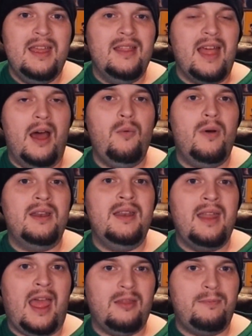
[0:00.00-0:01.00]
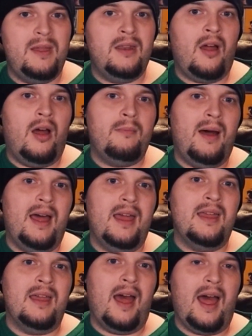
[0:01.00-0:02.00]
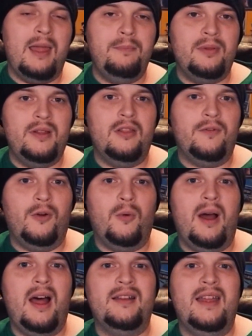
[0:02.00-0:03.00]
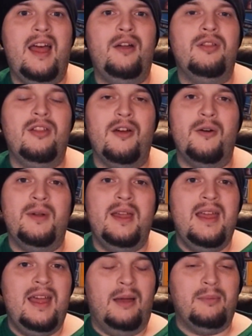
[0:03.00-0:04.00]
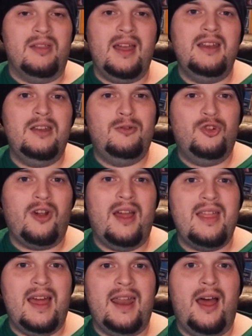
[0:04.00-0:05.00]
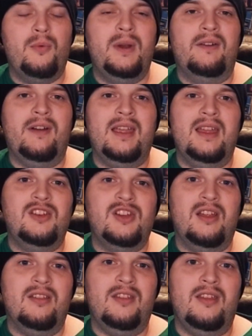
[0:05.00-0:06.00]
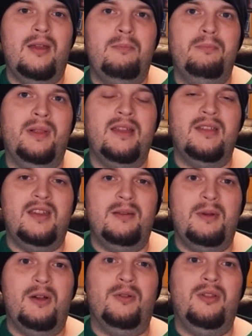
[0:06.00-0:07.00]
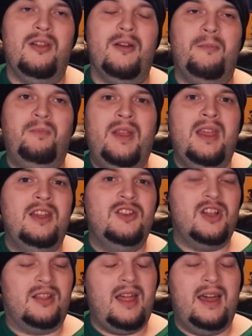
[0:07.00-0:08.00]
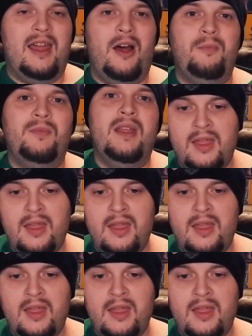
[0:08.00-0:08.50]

That one has been on my hype list for a while now, so I'm excited to try that out whenever I get a chance to play the demo, so check that out.